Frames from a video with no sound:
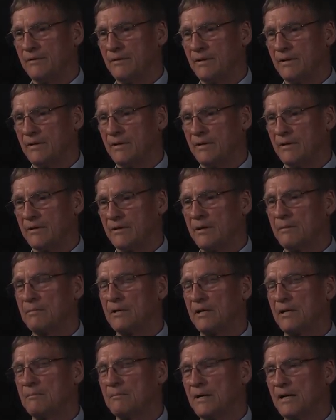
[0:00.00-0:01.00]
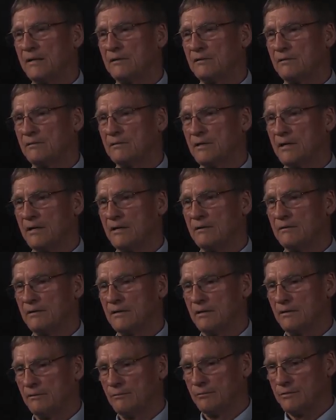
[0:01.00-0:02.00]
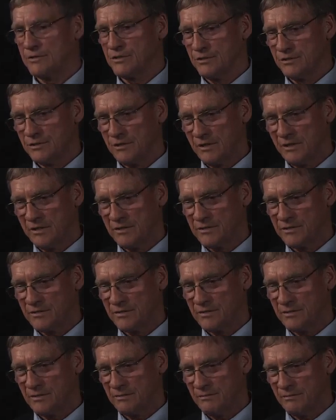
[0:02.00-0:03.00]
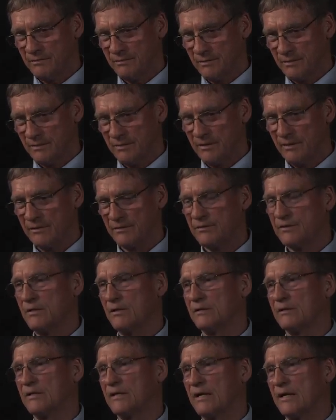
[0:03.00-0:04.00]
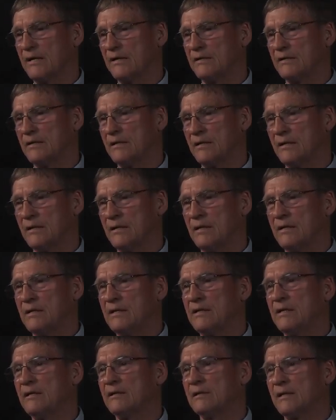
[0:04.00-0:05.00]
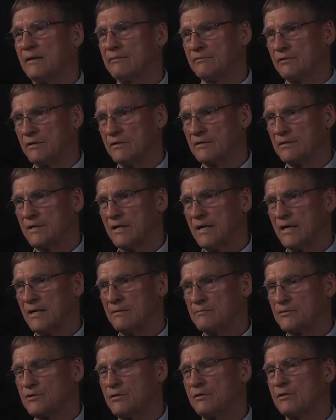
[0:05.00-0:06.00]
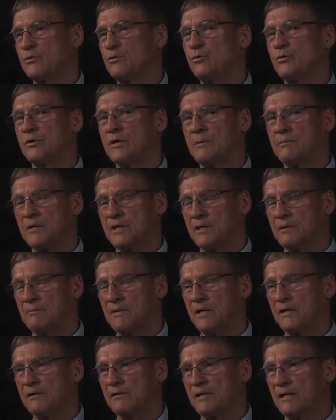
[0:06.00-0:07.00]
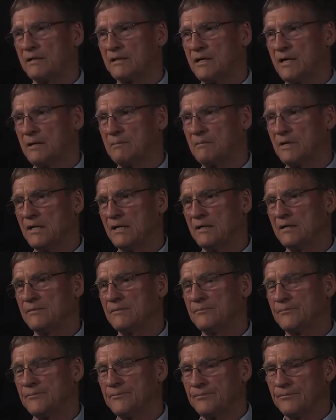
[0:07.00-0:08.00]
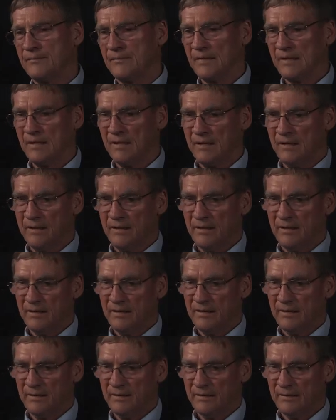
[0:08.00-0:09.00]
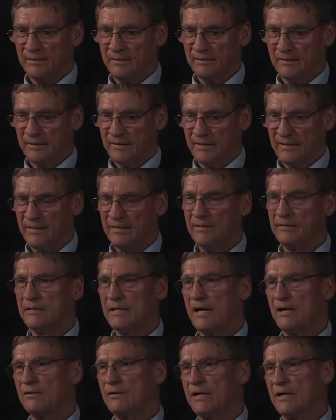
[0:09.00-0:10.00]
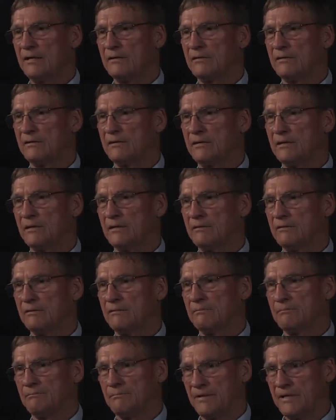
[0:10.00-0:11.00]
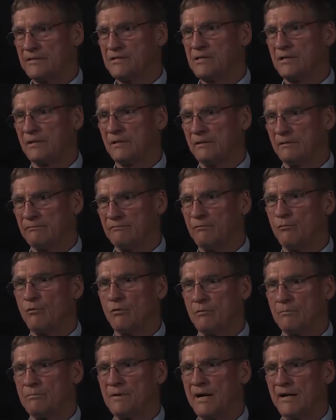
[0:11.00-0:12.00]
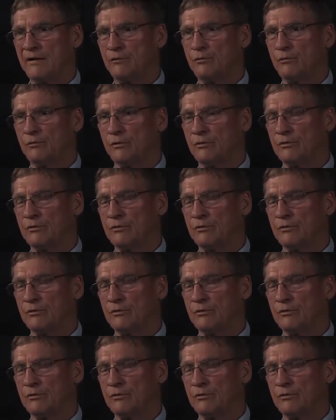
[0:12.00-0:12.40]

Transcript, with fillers: the company commander that uh, was in charge until the end, he left on time, so the new company commander that came in, uh, he now had uh, basically four brand new